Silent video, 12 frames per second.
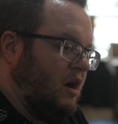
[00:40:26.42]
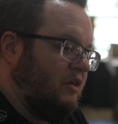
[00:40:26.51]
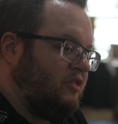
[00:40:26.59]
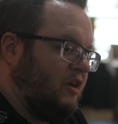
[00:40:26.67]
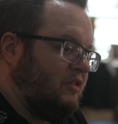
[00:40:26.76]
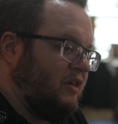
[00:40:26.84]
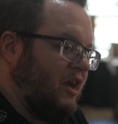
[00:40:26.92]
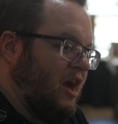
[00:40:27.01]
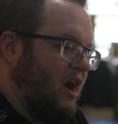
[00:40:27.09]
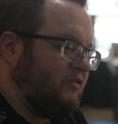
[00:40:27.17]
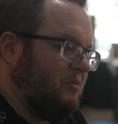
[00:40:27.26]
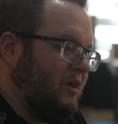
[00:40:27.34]
I think they
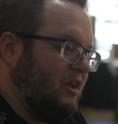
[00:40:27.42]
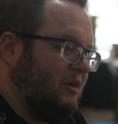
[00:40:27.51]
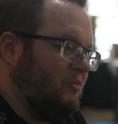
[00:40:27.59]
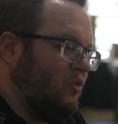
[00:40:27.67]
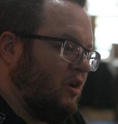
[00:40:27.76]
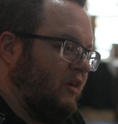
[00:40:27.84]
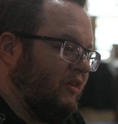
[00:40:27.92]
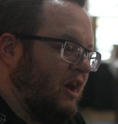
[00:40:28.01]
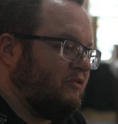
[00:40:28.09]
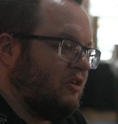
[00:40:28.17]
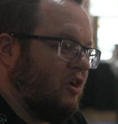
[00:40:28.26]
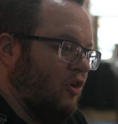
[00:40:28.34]
have to be anymore, even
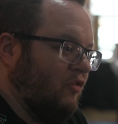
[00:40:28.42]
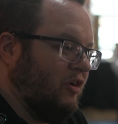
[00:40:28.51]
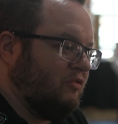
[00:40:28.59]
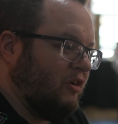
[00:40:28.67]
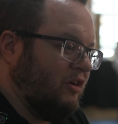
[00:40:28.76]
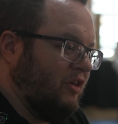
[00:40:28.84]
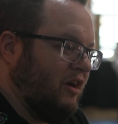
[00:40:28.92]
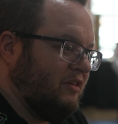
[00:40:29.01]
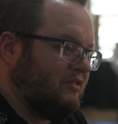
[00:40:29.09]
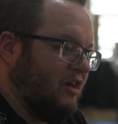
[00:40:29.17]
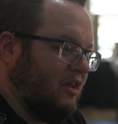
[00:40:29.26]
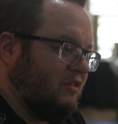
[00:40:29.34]
after COVID,
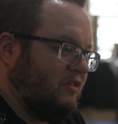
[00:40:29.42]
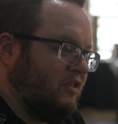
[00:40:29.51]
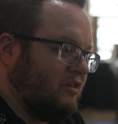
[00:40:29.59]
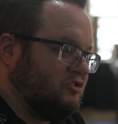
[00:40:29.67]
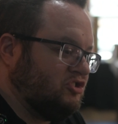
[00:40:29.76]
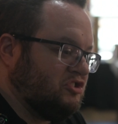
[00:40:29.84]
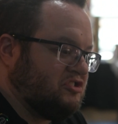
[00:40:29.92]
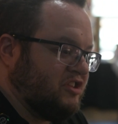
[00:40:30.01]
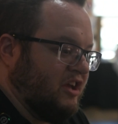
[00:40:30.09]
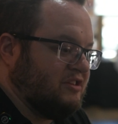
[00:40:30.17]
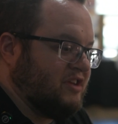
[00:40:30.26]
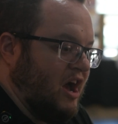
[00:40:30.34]
realize that there's just
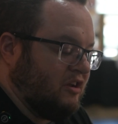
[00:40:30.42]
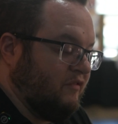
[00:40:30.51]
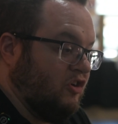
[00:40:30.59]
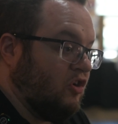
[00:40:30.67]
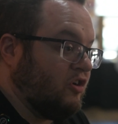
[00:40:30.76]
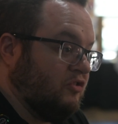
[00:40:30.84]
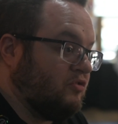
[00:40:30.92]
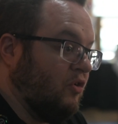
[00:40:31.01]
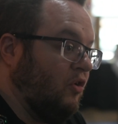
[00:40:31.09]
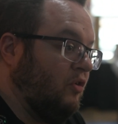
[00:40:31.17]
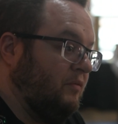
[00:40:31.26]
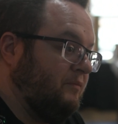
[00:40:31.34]
things out of your
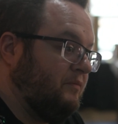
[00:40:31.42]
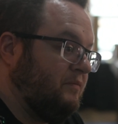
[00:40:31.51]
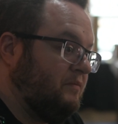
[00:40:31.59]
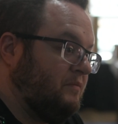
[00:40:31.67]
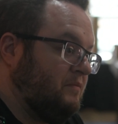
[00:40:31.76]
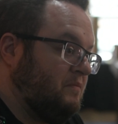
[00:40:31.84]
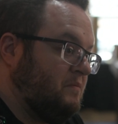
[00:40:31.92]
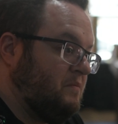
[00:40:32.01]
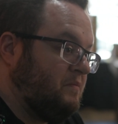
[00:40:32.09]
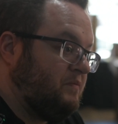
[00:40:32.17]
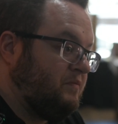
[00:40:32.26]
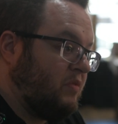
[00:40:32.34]
control.
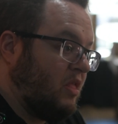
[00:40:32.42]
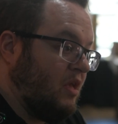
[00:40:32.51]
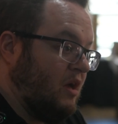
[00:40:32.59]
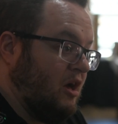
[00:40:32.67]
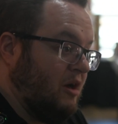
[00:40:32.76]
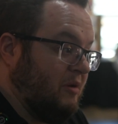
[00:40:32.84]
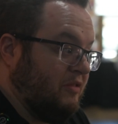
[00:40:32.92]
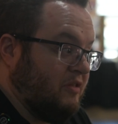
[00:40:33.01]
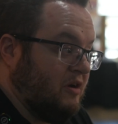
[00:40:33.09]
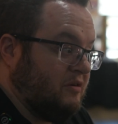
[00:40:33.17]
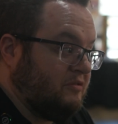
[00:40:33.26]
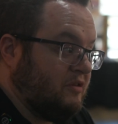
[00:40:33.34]
I mean,
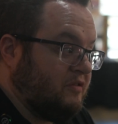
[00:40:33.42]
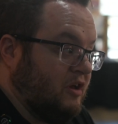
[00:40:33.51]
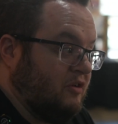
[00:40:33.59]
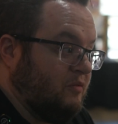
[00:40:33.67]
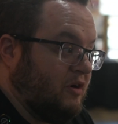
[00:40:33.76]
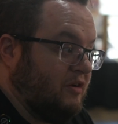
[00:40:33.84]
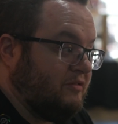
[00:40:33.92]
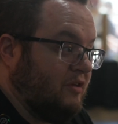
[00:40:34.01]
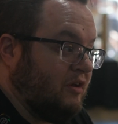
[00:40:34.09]
there's a thing where it's